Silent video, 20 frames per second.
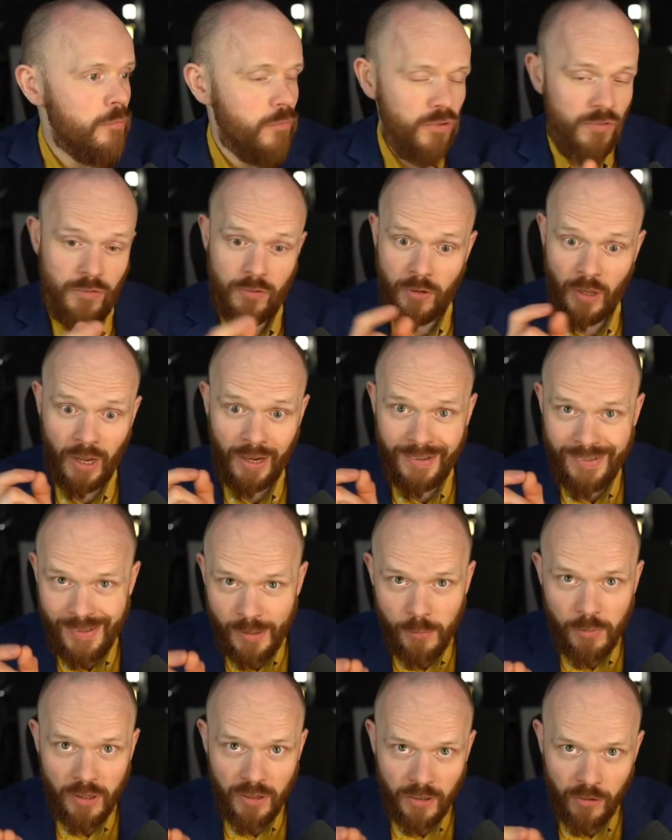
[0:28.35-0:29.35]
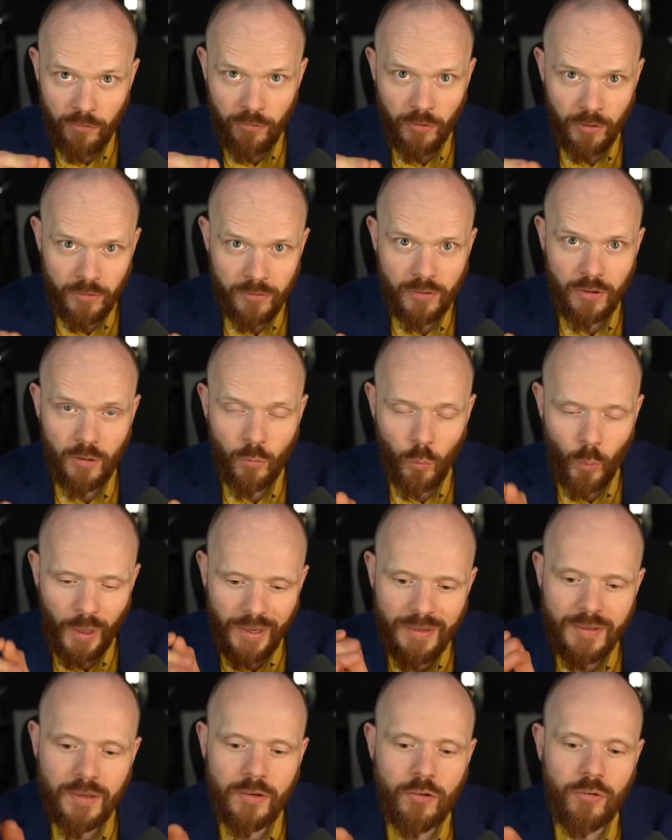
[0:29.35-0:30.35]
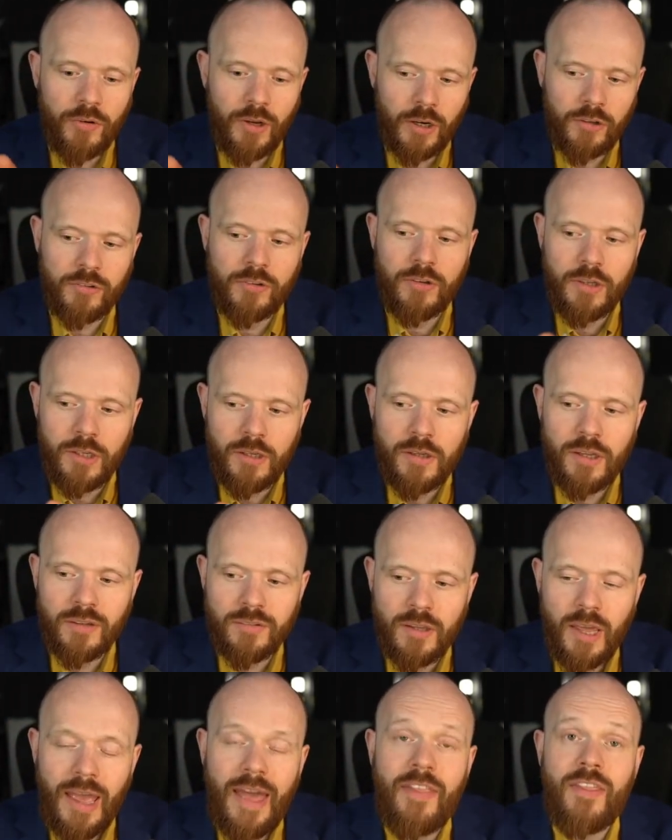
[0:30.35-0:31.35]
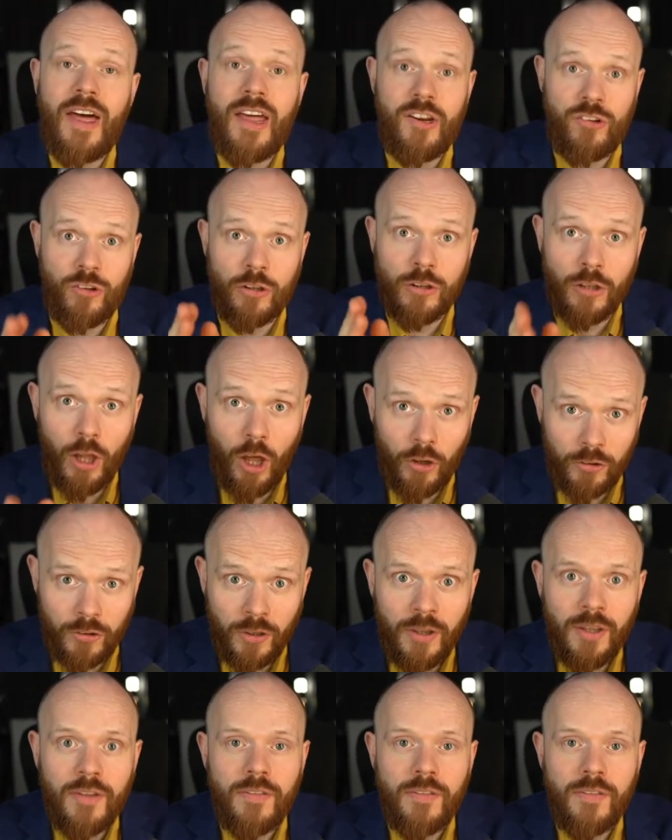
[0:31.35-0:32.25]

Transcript: It's 9 dB difference in the weighted reduction index, and that is a lot.